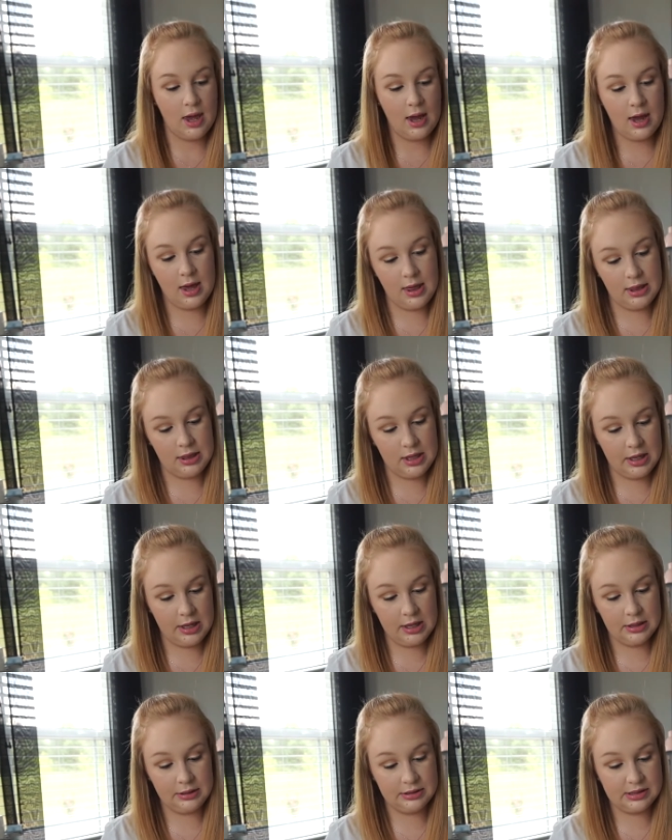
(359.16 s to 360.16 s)
And
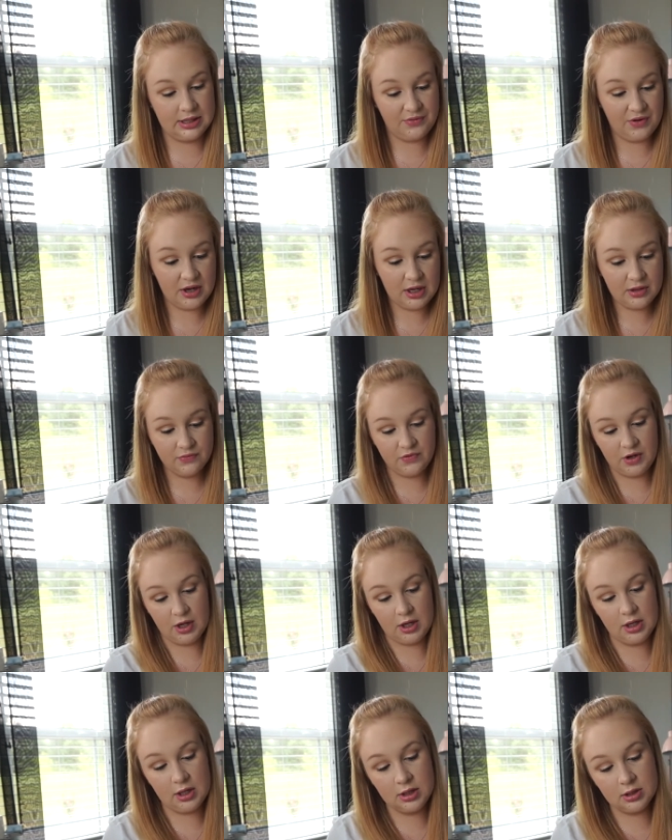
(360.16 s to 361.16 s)
then let's see if I can
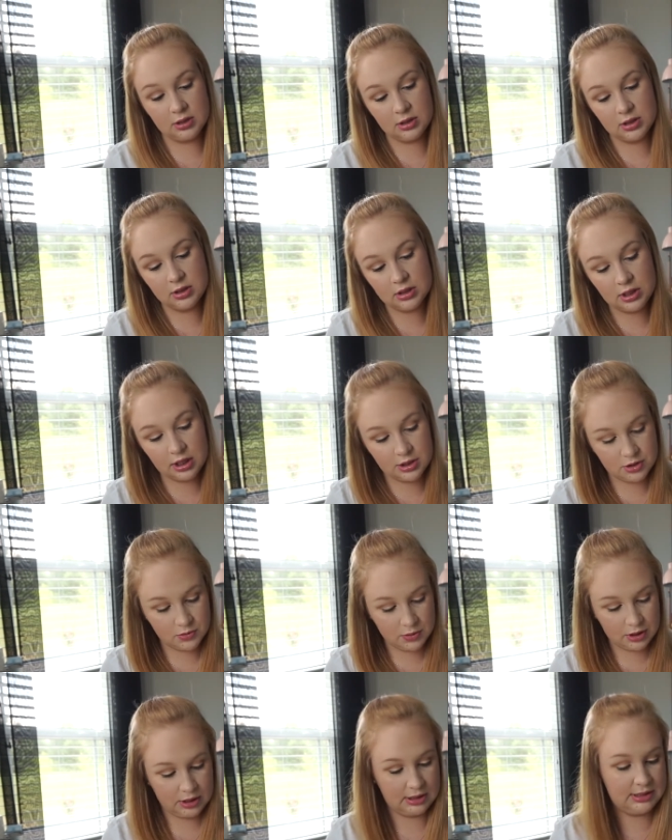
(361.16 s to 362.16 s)
find, did I do
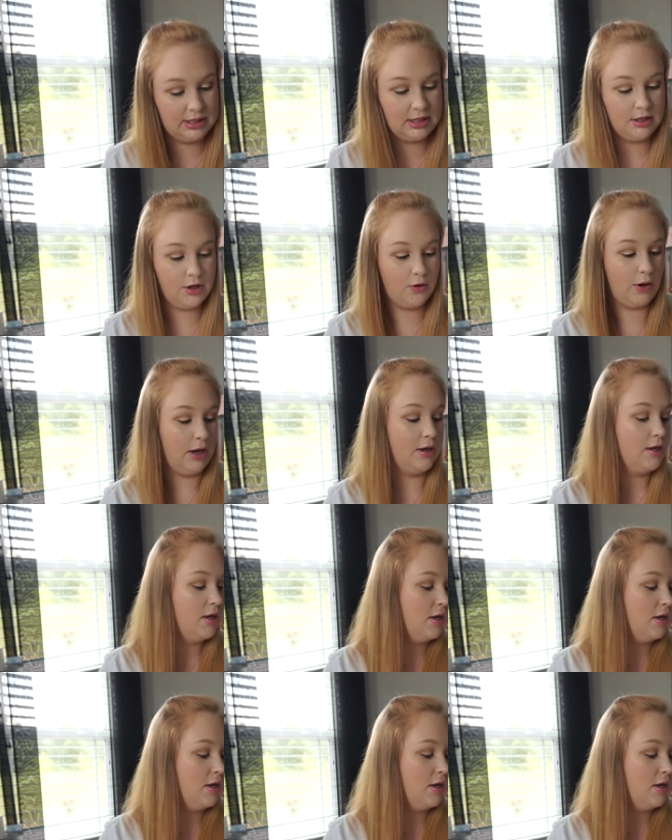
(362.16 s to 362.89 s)
it? Yes, I did. Okay.